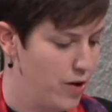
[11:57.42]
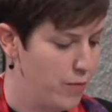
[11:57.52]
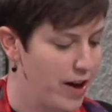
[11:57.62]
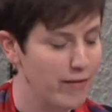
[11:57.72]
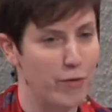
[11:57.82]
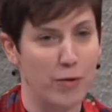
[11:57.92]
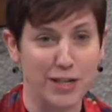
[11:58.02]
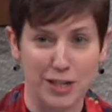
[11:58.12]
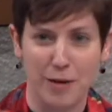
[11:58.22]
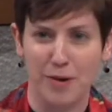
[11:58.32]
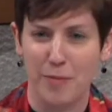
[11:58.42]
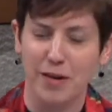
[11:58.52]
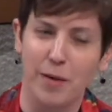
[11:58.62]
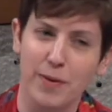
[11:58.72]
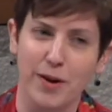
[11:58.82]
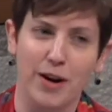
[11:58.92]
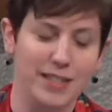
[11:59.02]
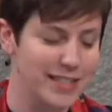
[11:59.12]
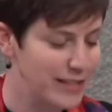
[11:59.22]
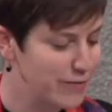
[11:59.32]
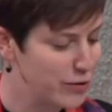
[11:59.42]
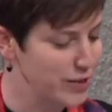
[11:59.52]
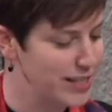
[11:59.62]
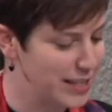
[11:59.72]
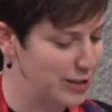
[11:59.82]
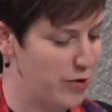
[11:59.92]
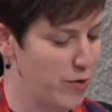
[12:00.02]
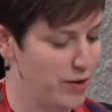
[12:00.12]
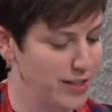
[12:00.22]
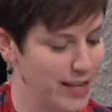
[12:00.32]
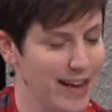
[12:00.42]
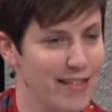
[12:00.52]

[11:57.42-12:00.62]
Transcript: We have a workshop coming up here on civil discourse, and I